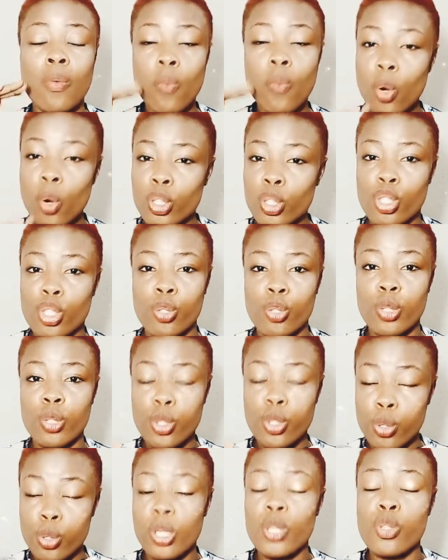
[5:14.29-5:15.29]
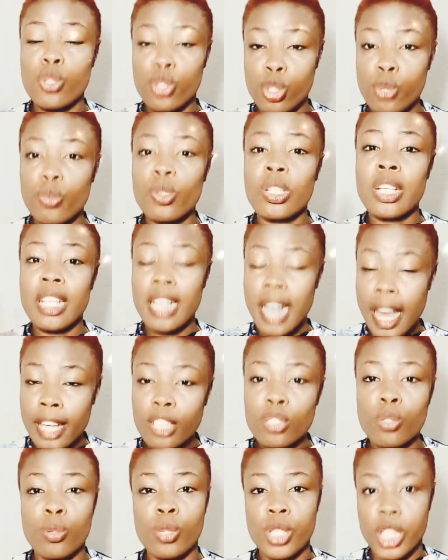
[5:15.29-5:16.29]
what you would
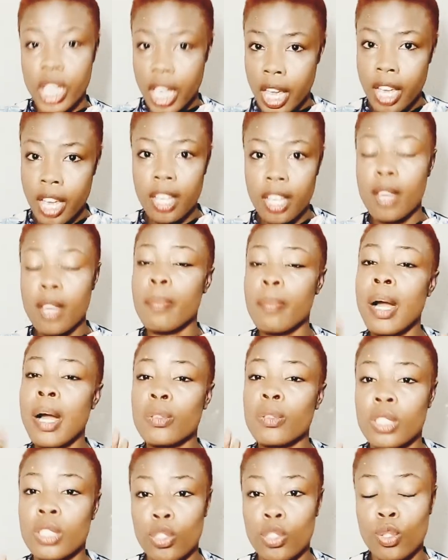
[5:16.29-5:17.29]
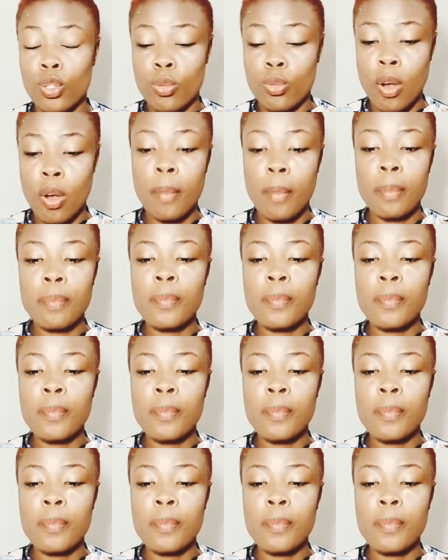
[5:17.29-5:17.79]
like to hear about this scrub.